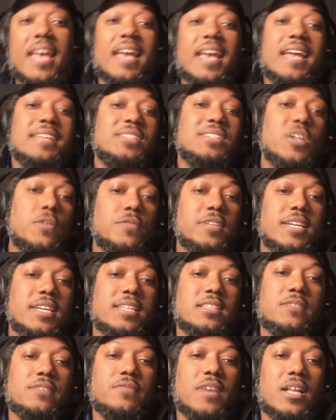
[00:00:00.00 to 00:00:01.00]
And don't forget
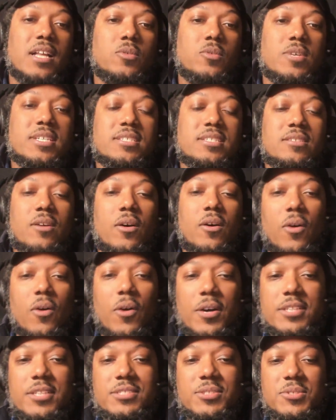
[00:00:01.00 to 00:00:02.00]
to follow us
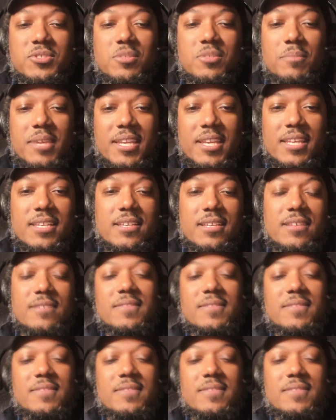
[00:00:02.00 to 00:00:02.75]
on social media.